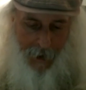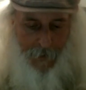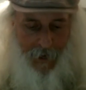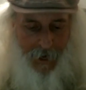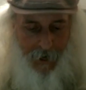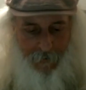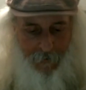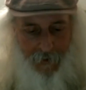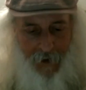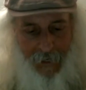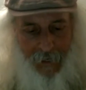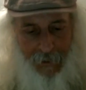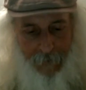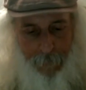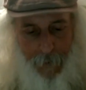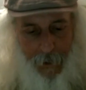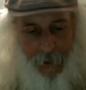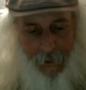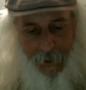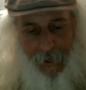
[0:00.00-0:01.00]
I'll find it
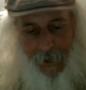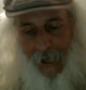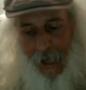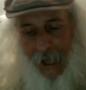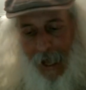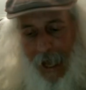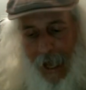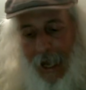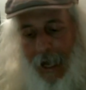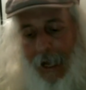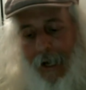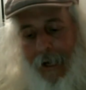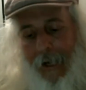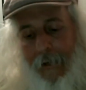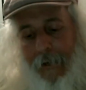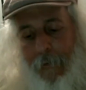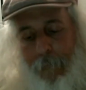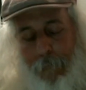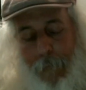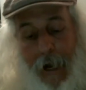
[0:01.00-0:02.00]
but
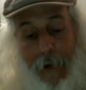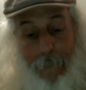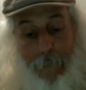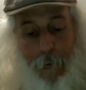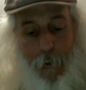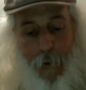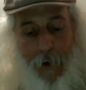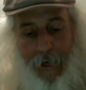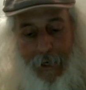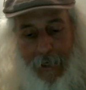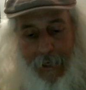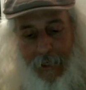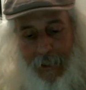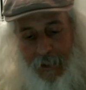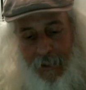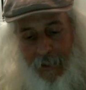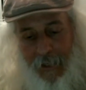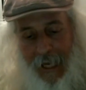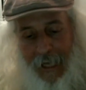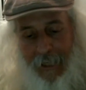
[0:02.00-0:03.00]
my point
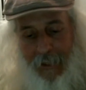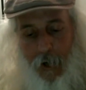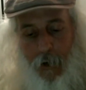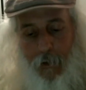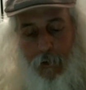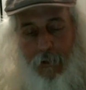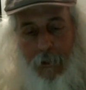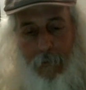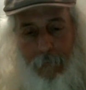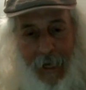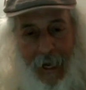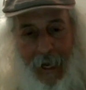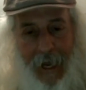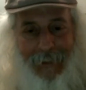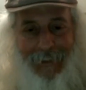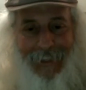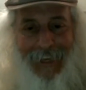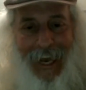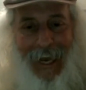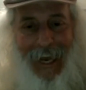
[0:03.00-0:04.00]
is he told them they
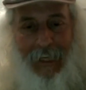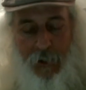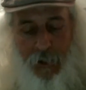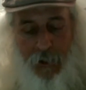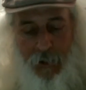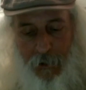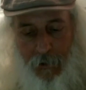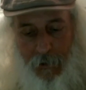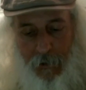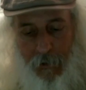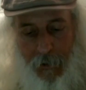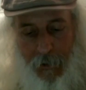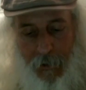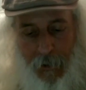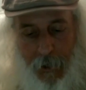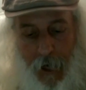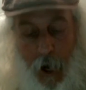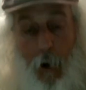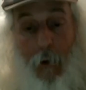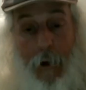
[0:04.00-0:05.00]
had cancer
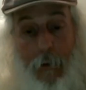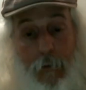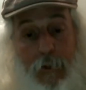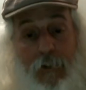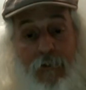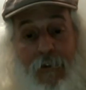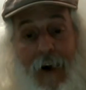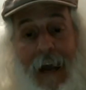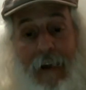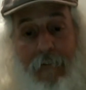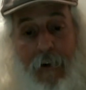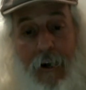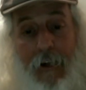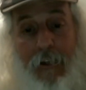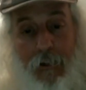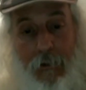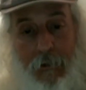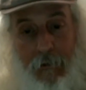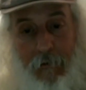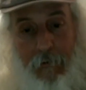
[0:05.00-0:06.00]
oh it was
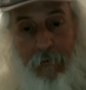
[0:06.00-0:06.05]
500